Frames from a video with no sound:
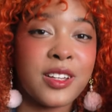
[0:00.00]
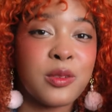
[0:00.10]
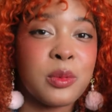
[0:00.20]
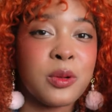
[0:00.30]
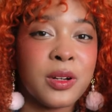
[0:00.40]

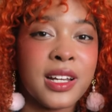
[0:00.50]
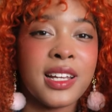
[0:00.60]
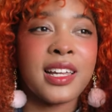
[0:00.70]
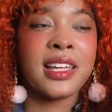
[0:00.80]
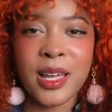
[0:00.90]

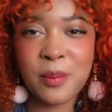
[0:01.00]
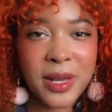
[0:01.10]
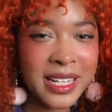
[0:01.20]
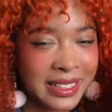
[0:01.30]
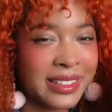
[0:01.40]
exploring, I
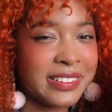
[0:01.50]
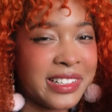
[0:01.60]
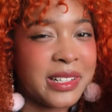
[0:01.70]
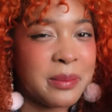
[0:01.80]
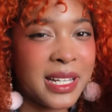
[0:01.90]
might not
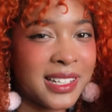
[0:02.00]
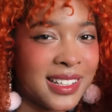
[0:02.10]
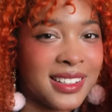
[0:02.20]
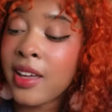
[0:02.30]
recommend it.